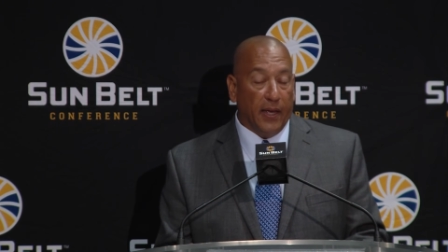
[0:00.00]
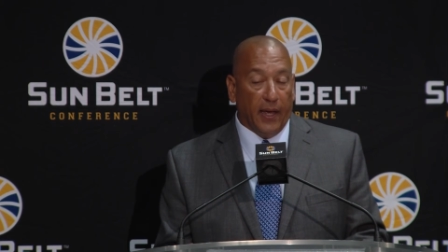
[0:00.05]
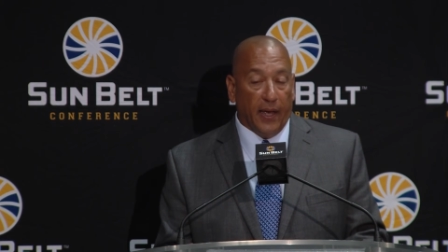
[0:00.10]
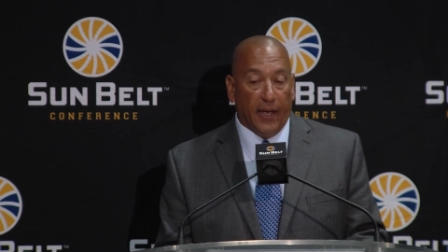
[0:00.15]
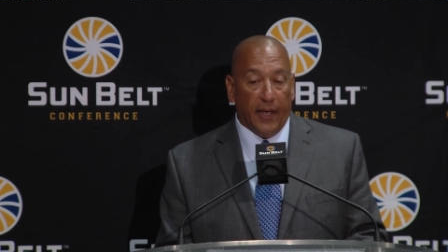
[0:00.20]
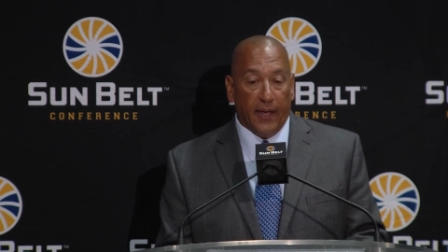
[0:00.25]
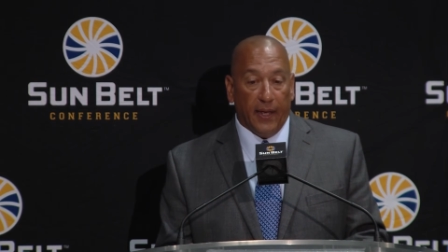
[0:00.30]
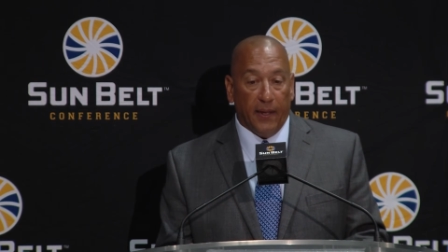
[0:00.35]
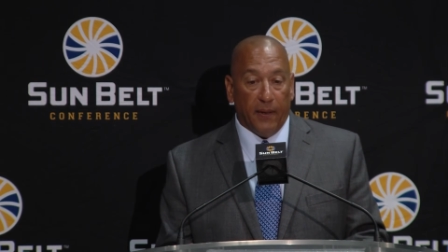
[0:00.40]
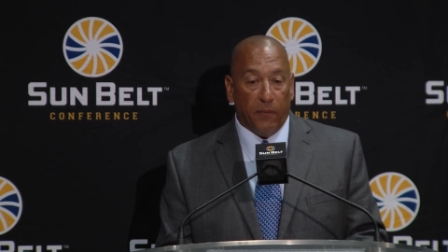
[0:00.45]

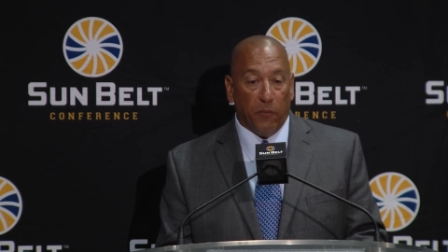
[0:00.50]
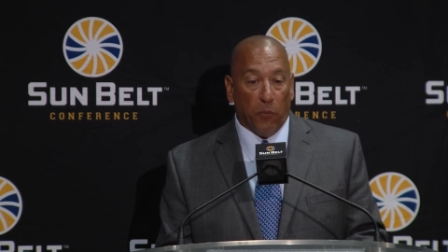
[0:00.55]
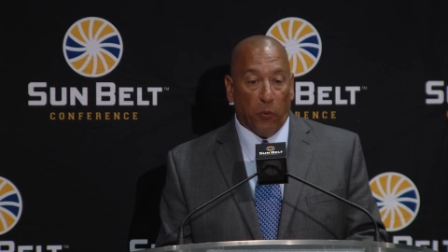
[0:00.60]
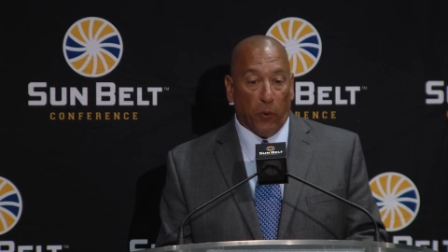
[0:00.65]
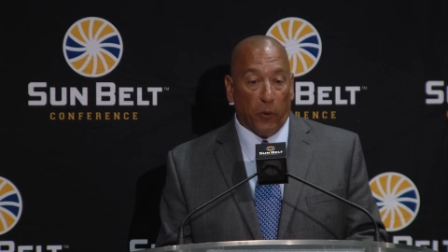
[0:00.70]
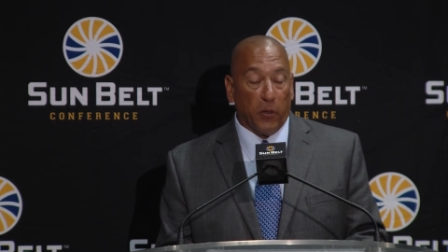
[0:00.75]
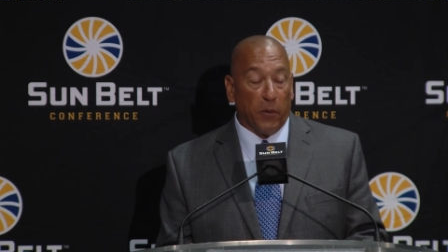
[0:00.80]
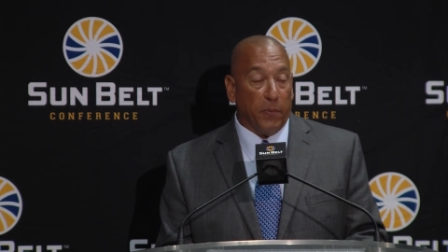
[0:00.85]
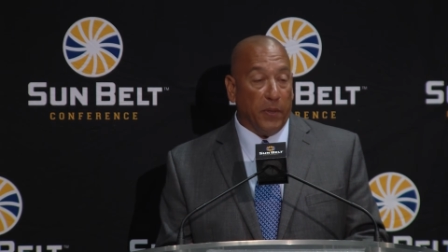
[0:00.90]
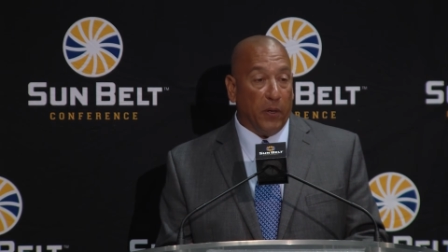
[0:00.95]
and
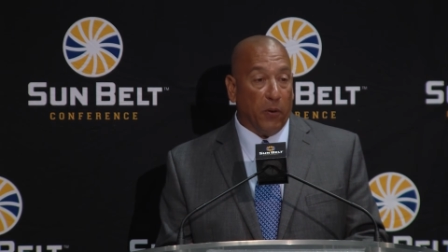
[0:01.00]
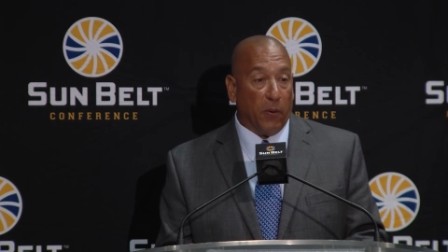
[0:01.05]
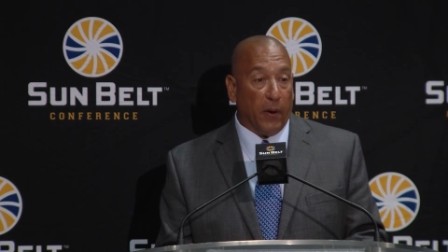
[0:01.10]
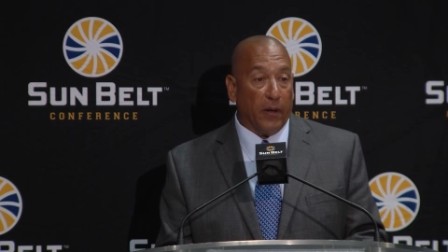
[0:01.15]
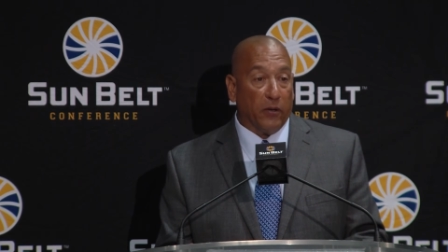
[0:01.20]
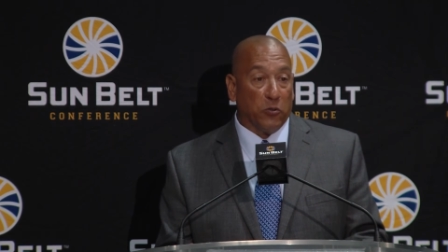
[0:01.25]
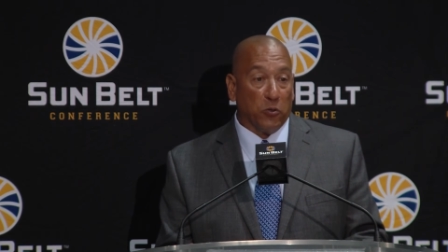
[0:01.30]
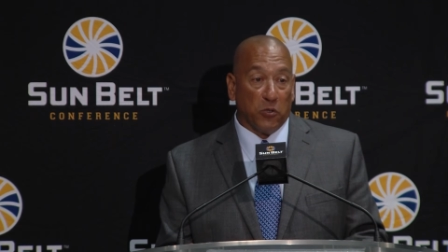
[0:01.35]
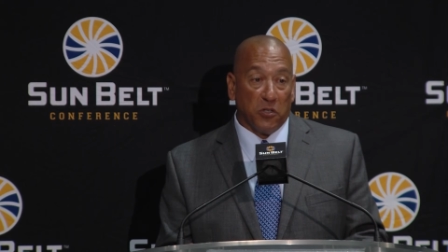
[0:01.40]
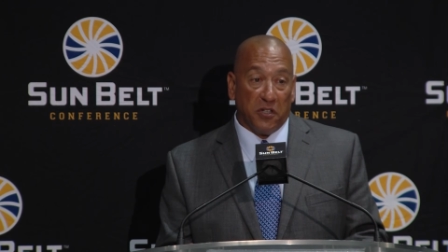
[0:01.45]
we're going to be
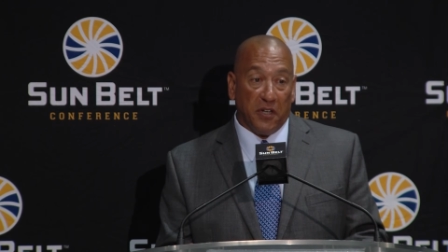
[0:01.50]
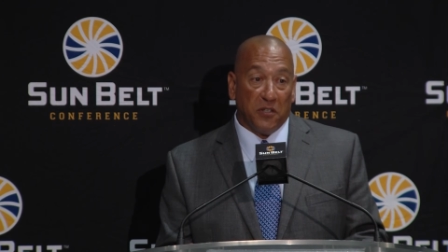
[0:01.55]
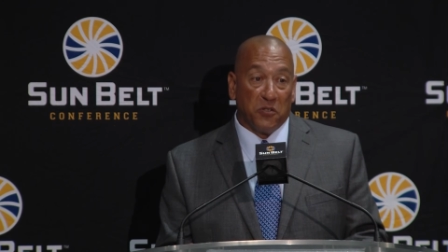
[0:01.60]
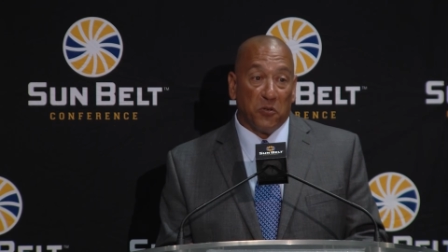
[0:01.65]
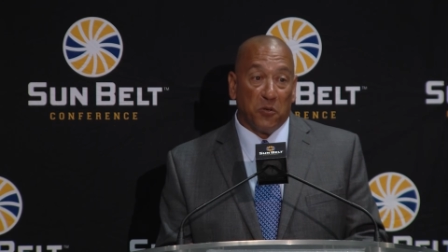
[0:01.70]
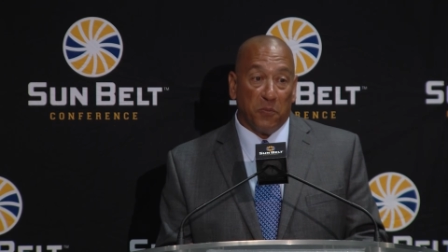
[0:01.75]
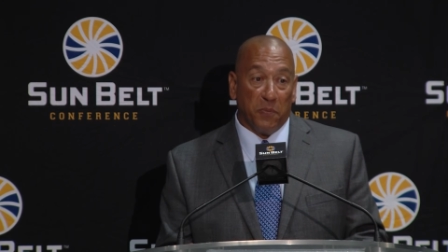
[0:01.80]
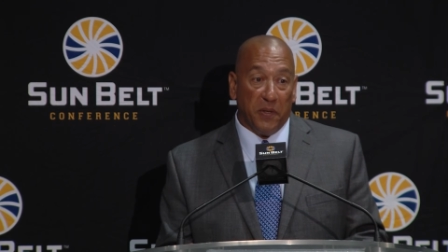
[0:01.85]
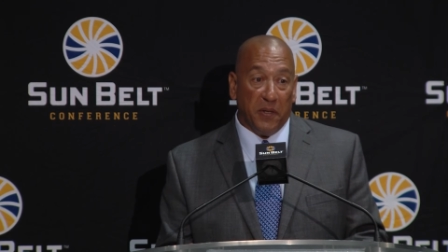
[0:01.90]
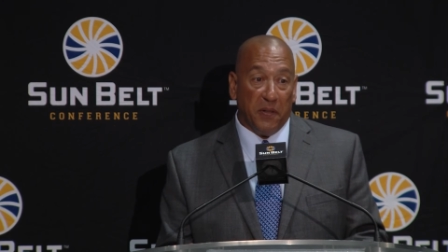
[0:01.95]
around. Georgia State's
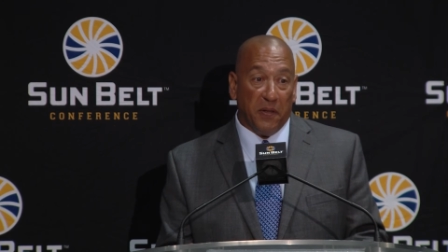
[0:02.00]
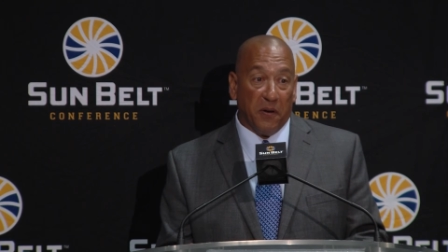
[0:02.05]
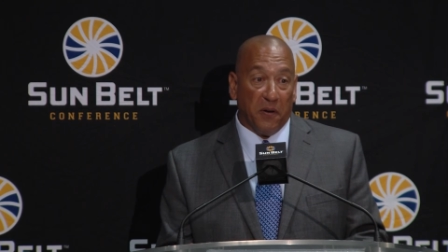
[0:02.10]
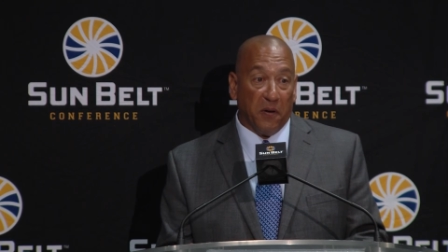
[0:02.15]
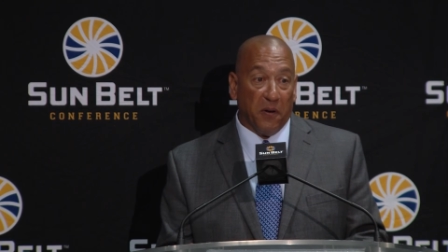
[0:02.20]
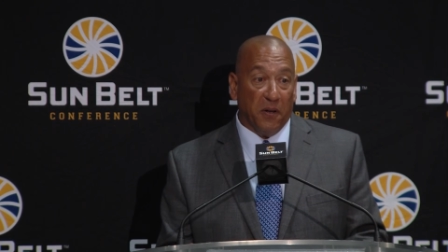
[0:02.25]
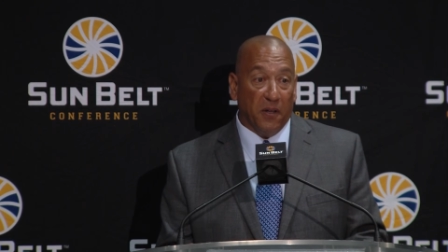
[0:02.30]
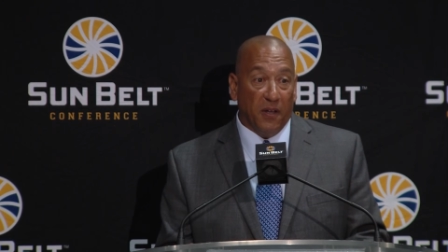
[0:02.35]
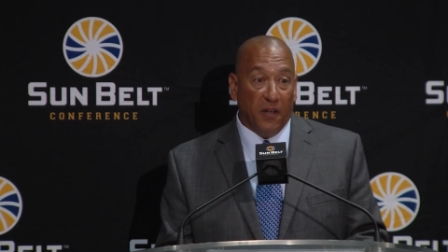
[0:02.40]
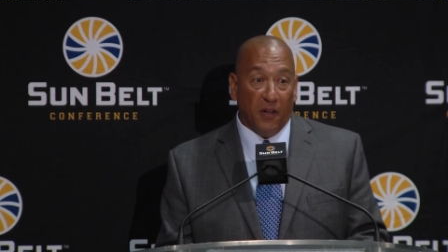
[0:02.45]
going to be
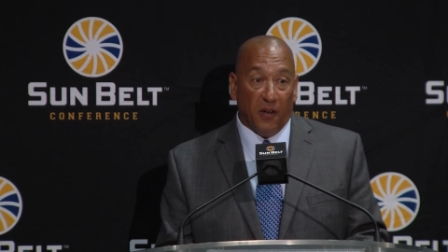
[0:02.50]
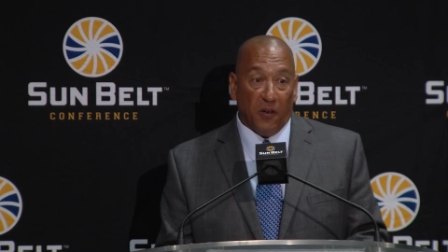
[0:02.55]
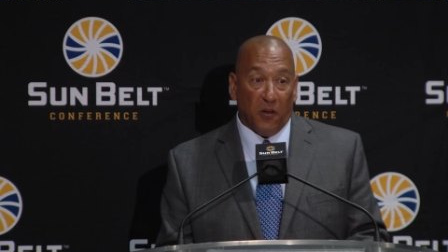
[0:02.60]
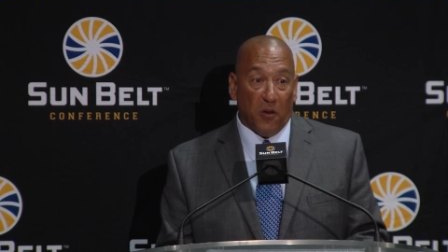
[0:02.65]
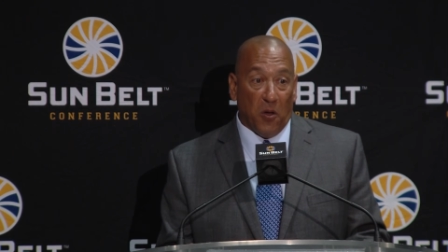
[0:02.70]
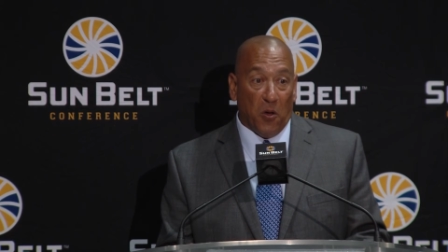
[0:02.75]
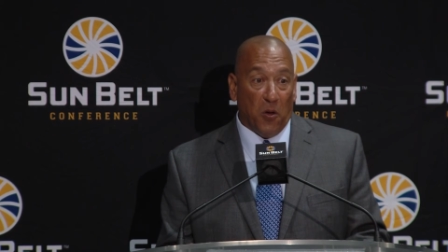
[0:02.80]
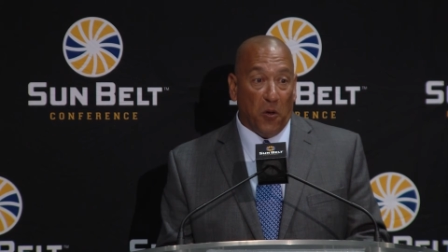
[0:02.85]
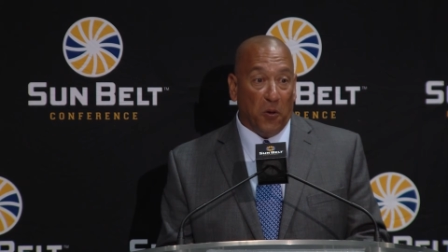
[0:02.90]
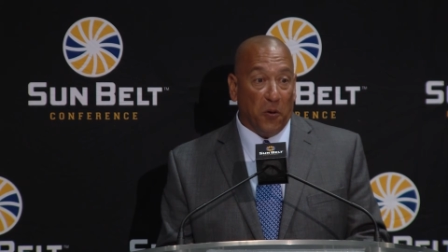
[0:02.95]
there
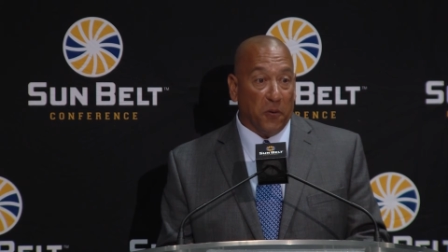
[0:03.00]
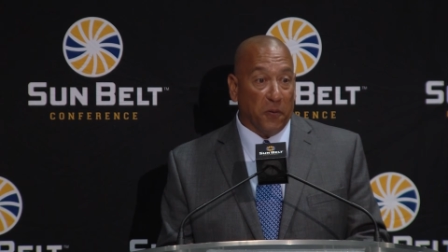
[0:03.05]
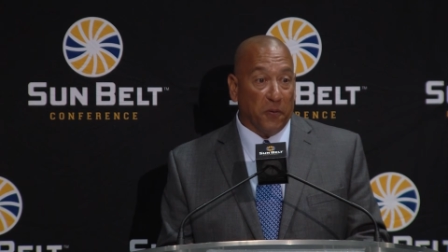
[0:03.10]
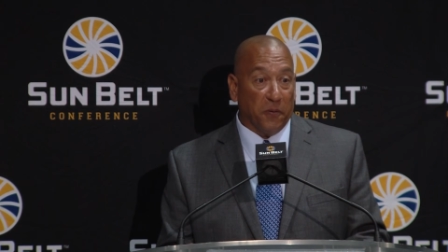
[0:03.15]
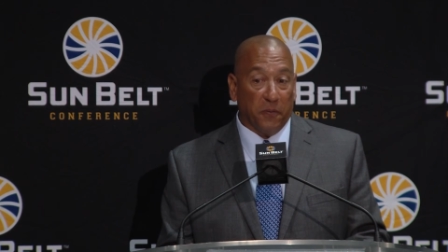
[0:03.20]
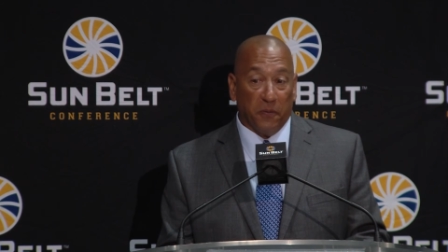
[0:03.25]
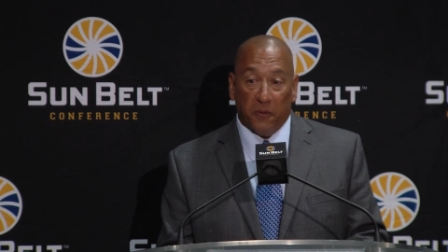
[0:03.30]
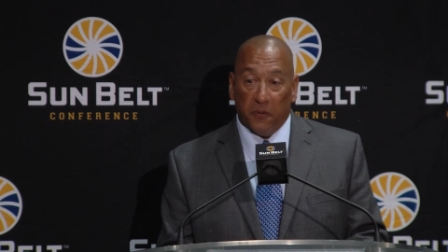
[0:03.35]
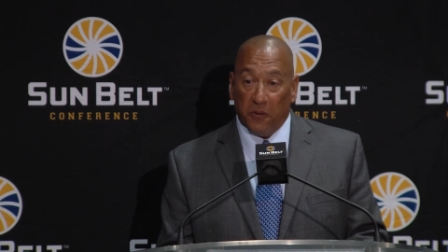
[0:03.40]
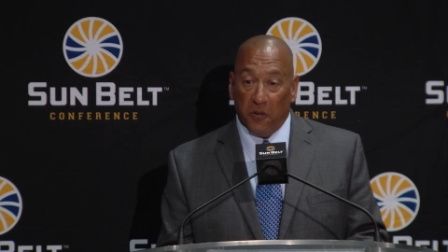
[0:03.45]
long,